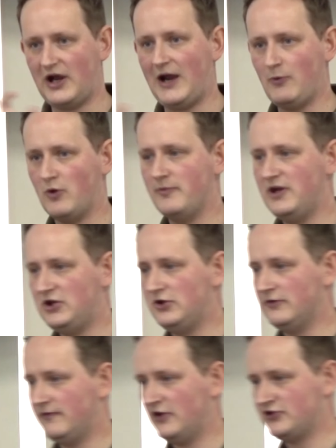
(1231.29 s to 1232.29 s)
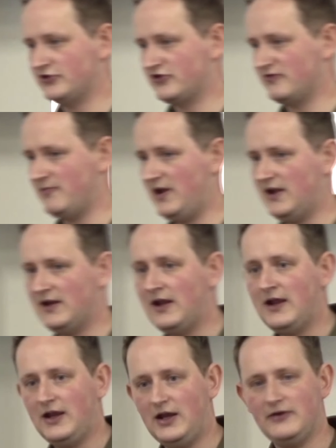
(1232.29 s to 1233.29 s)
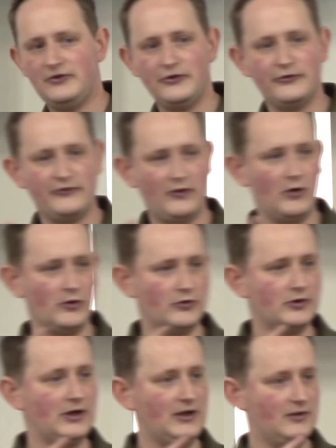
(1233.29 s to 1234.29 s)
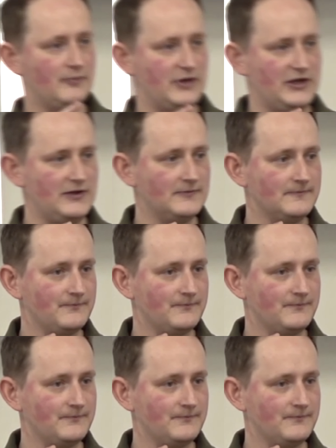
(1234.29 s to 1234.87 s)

I will make you fishers of men if you follow me.